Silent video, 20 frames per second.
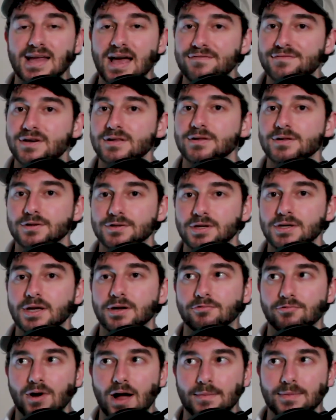definitely looking
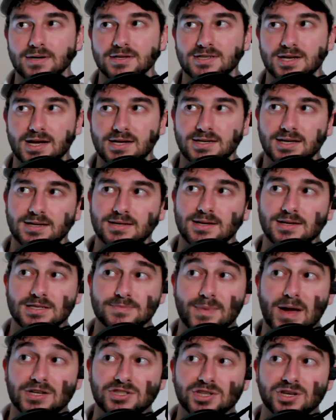at Robert Tonyan,
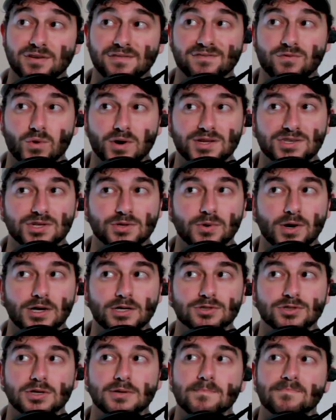especially at
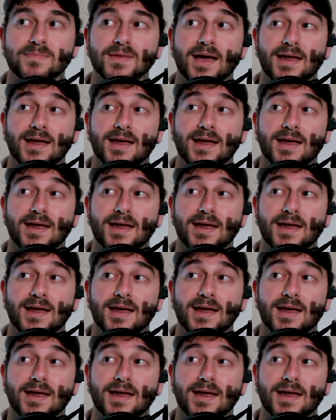$4,200.